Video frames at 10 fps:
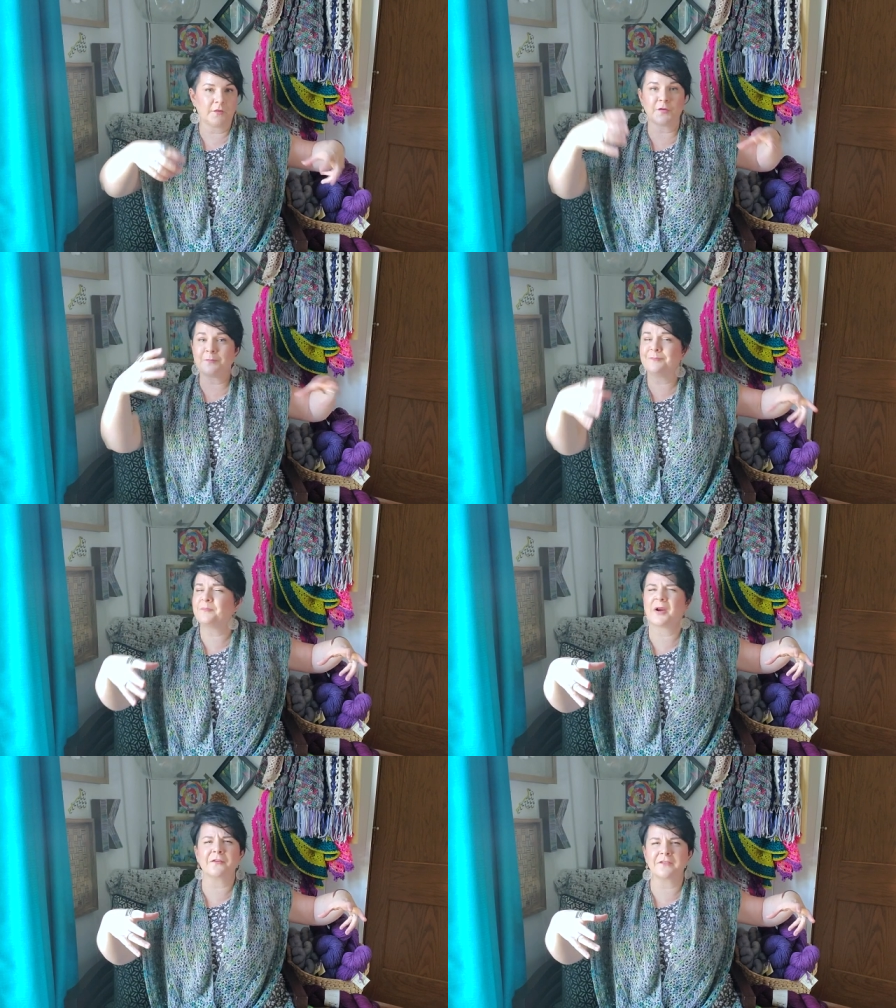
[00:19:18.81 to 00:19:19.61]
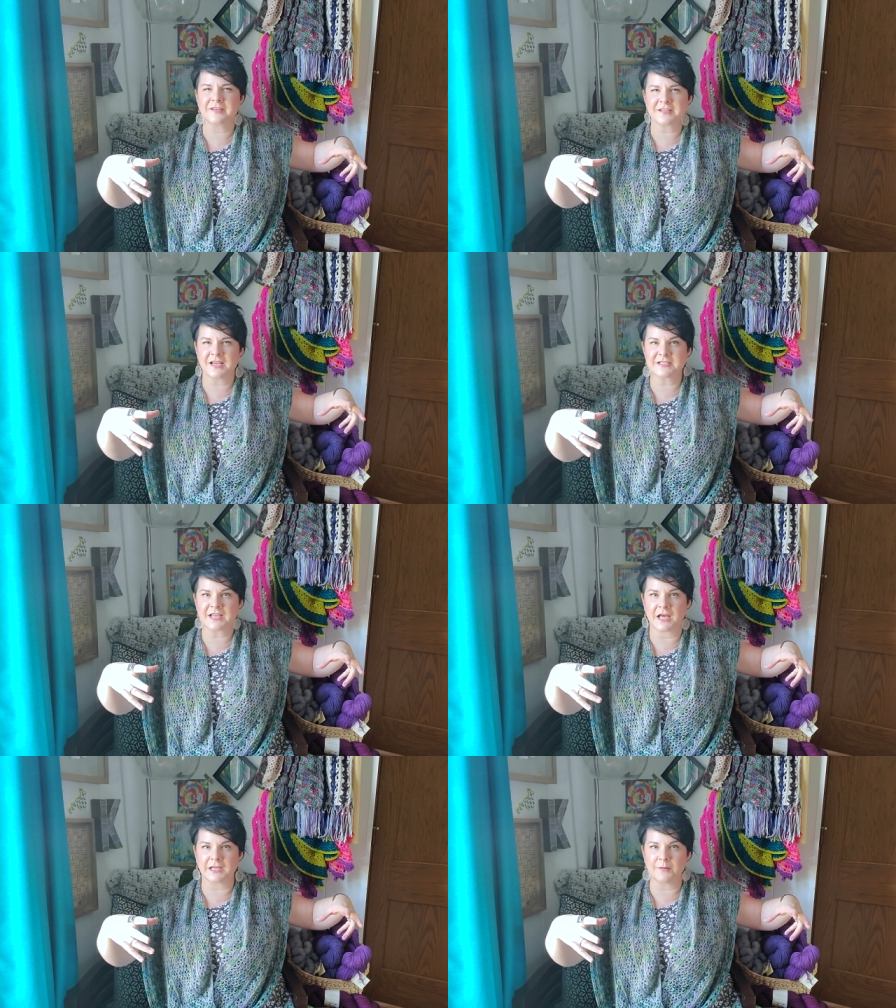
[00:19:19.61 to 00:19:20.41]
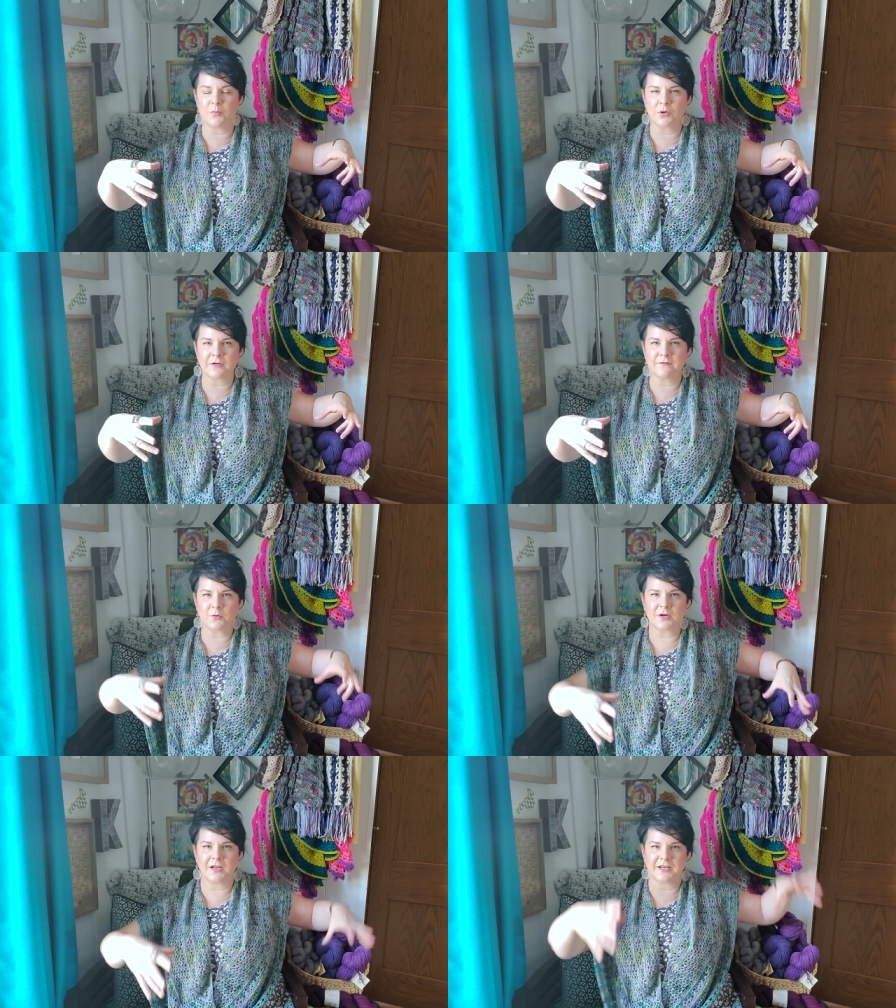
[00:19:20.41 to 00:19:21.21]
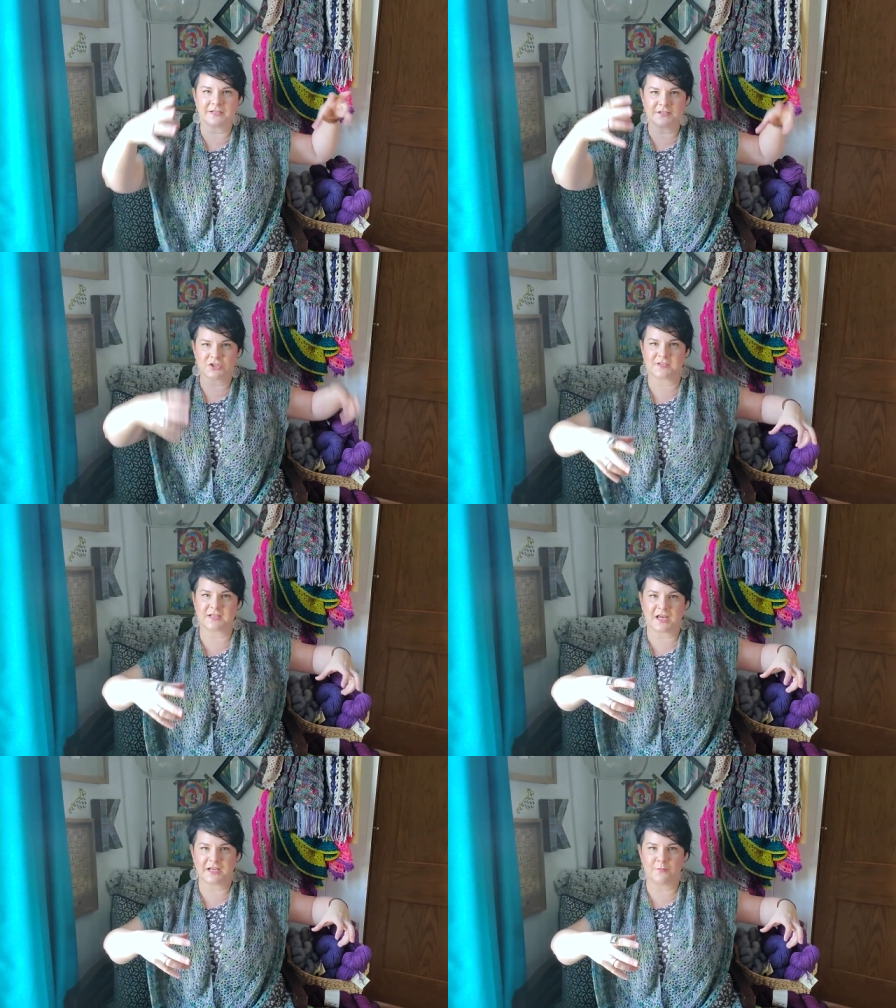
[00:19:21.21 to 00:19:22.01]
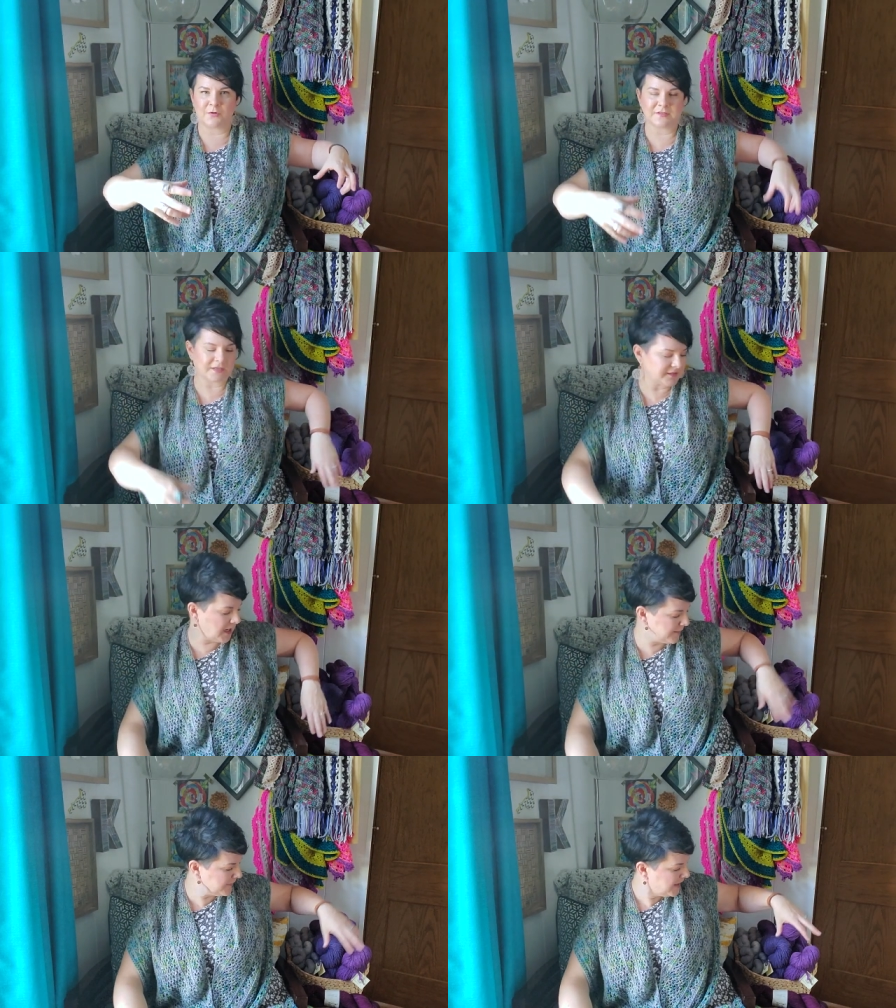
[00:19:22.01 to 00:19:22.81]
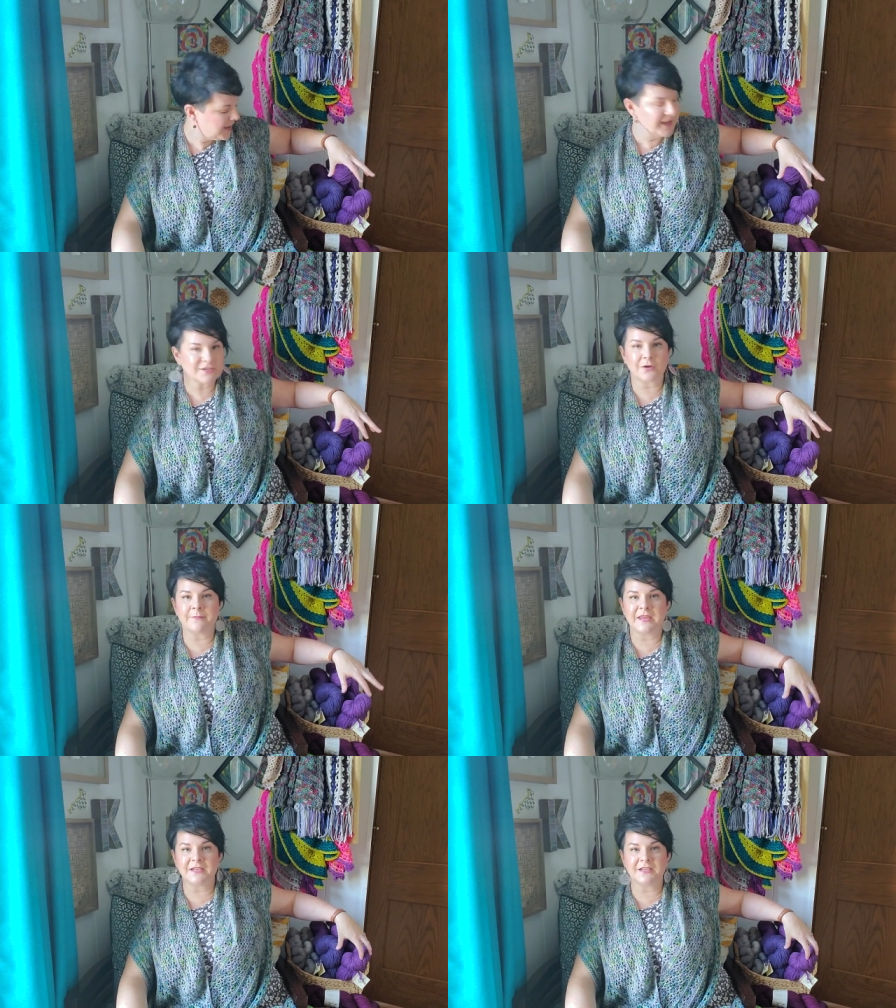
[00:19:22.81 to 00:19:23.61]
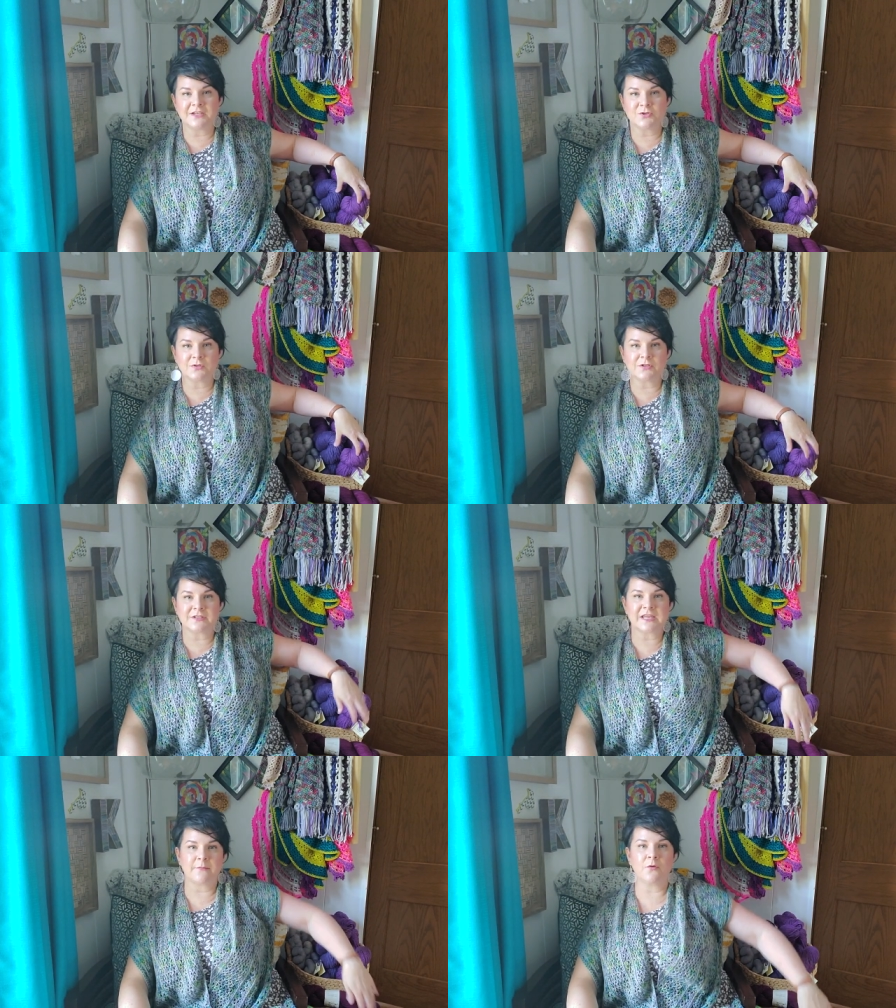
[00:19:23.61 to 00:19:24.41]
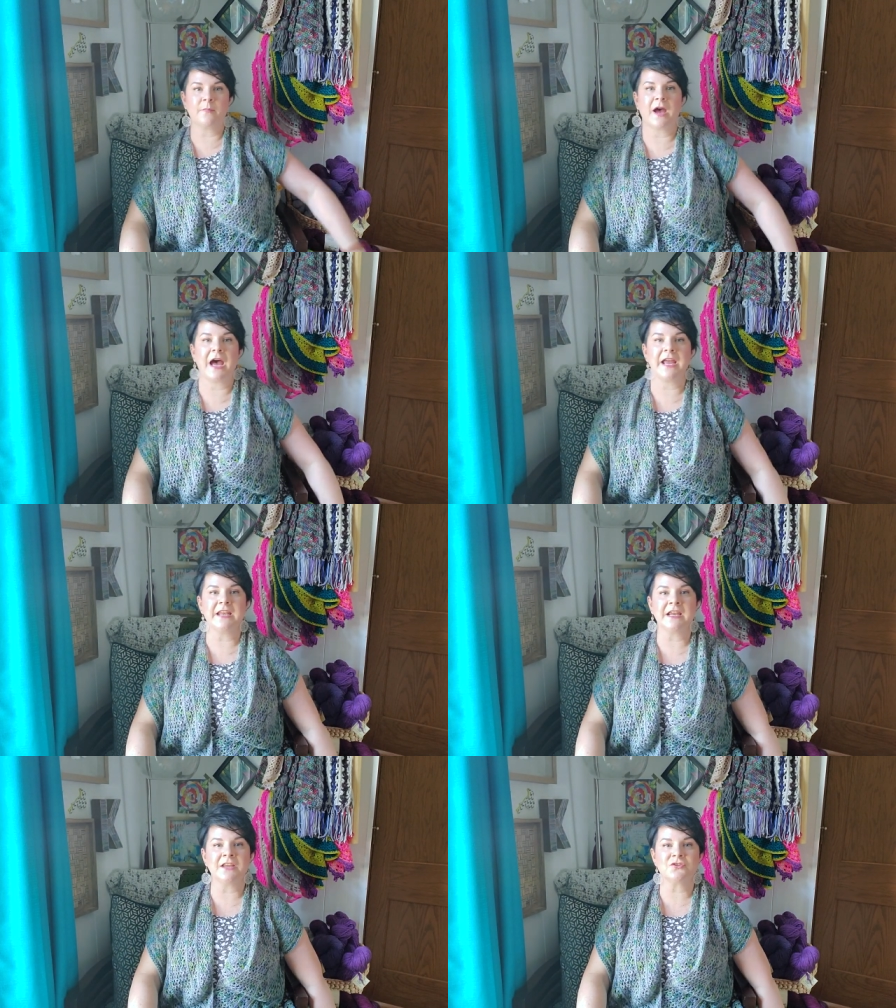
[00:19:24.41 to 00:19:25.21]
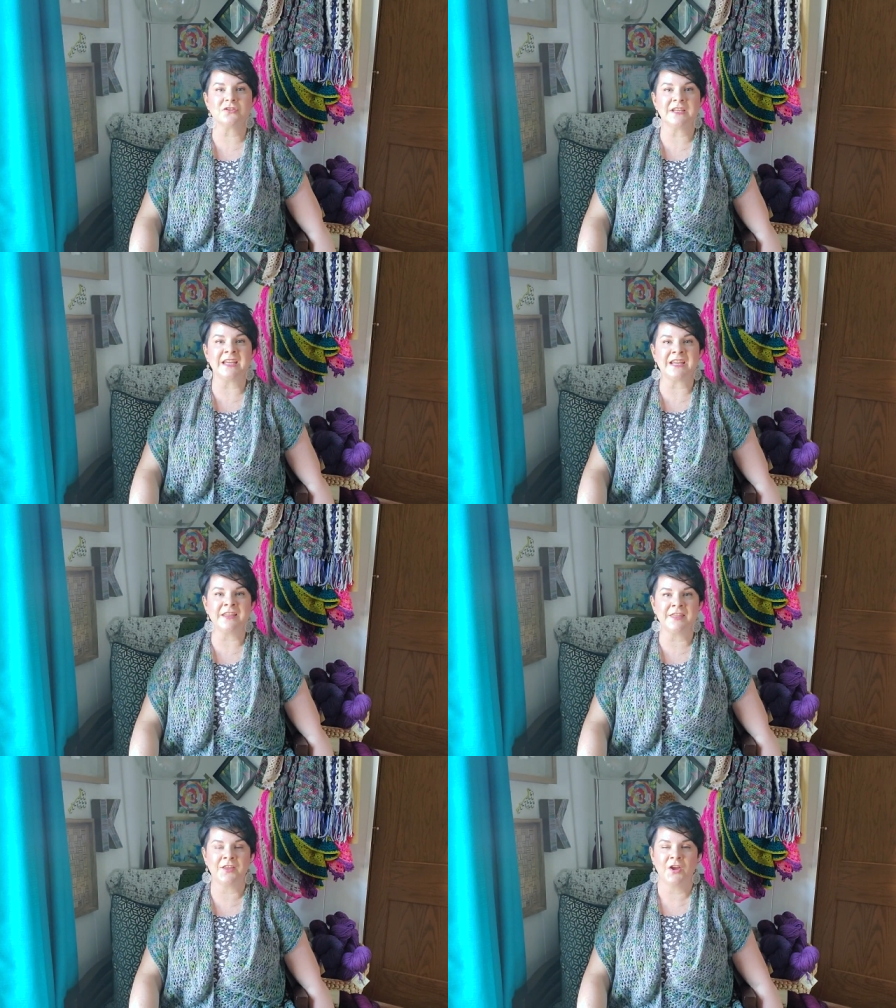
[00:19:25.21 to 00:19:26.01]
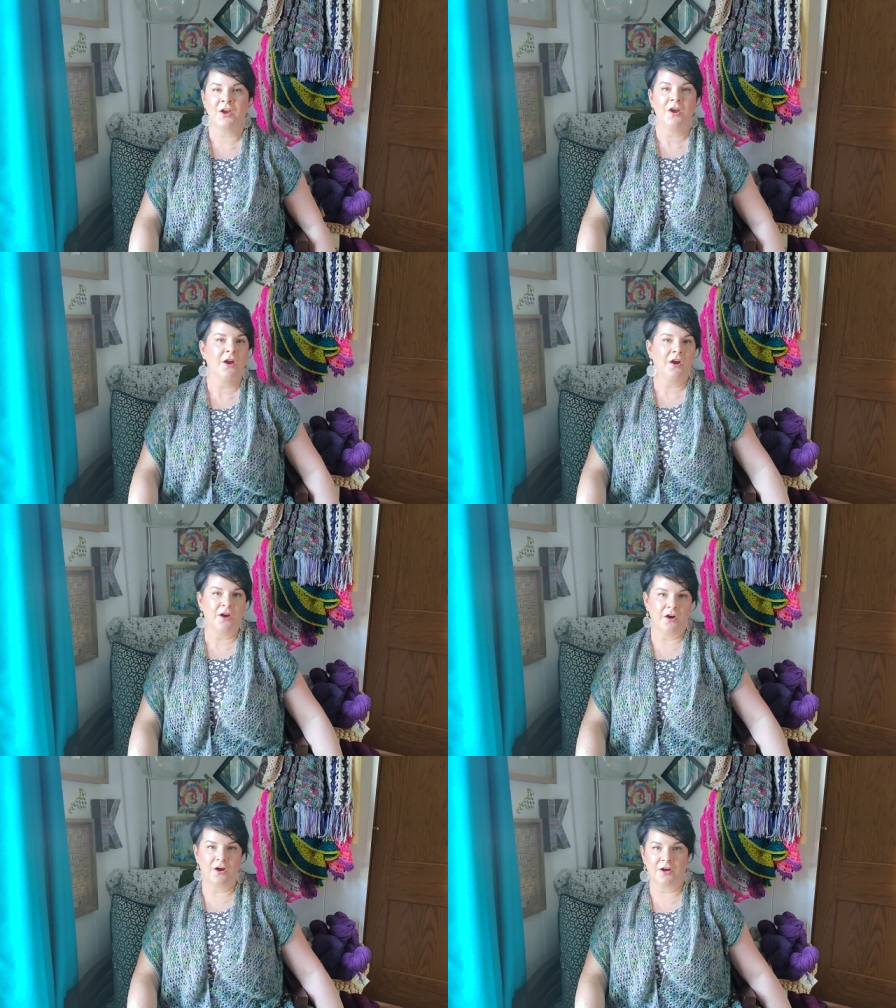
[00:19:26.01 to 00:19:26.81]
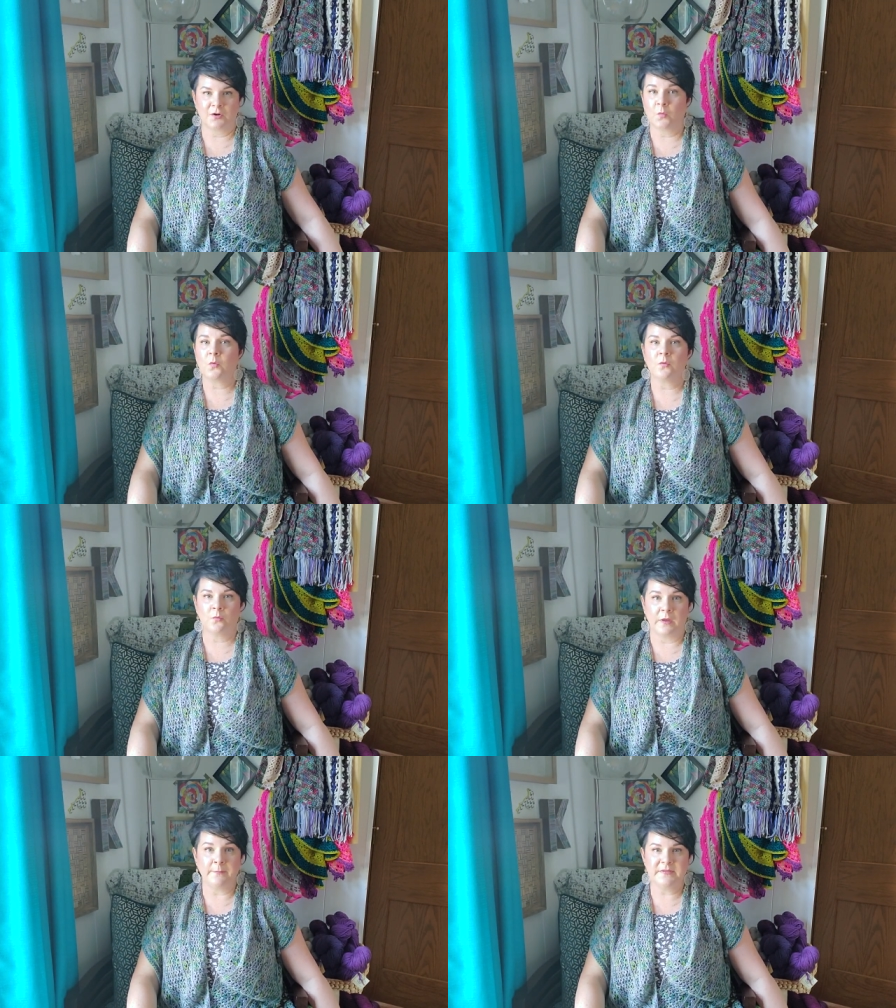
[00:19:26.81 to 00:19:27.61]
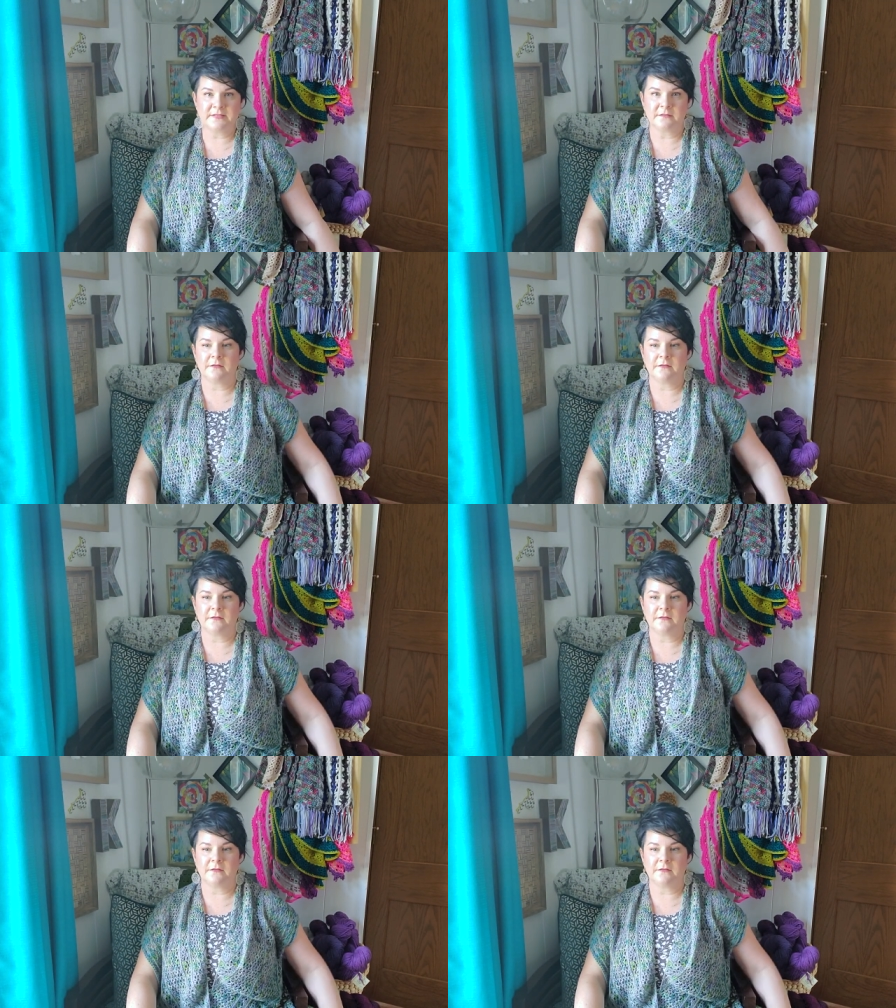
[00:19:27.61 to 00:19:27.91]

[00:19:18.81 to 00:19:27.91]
the perfect size cutting board for, and it's just the cutting board's on top. So I made it into a little table, but hiding underneath are WIPs.